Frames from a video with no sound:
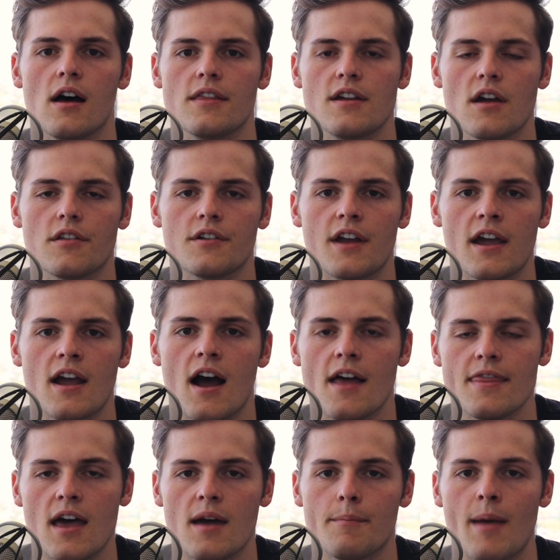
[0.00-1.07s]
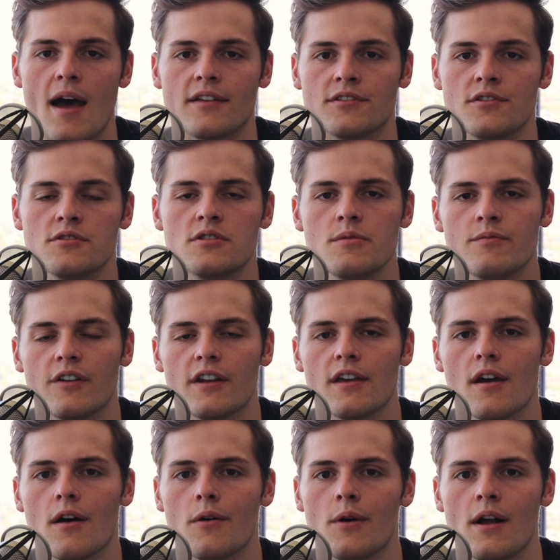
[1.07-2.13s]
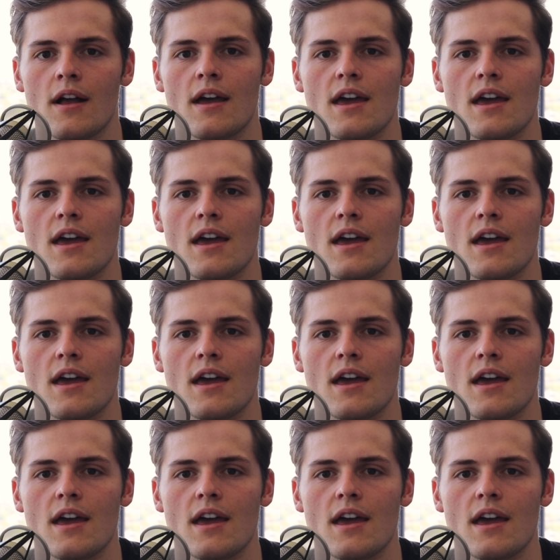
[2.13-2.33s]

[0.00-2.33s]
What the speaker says: the other day on that past YouTube video,